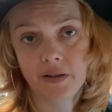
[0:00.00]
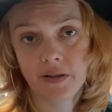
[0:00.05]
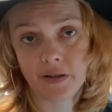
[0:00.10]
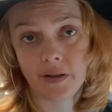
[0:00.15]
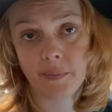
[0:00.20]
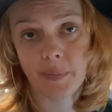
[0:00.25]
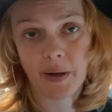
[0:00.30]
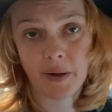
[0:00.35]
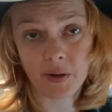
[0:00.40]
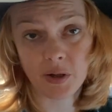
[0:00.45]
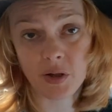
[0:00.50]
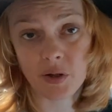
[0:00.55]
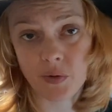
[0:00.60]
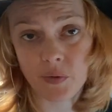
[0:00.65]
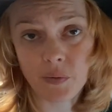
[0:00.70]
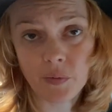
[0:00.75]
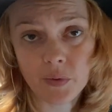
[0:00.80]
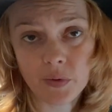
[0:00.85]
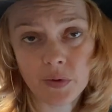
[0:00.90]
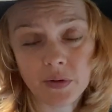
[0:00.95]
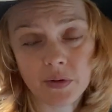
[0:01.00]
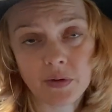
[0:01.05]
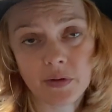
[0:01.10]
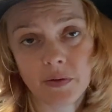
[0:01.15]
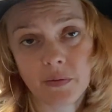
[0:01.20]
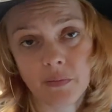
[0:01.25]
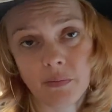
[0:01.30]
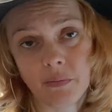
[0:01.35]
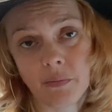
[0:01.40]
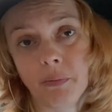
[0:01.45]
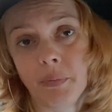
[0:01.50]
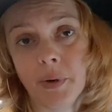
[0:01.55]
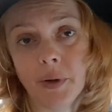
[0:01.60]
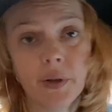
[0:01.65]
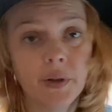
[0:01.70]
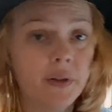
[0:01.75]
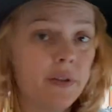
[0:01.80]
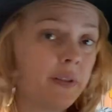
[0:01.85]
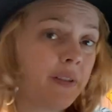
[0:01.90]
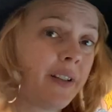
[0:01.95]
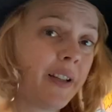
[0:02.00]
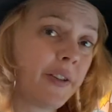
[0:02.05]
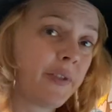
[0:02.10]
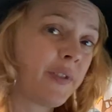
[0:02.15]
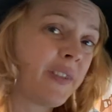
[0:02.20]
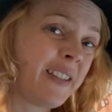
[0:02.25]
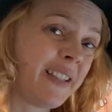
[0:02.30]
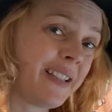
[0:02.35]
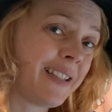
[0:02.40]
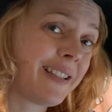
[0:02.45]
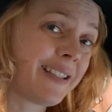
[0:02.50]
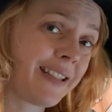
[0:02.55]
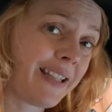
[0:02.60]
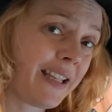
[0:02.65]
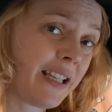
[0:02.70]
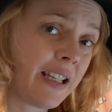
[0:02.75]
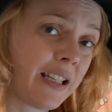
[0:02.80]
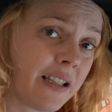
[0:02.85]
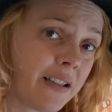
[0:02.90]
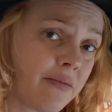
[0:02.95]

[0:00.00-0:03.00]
about you. but there's this thing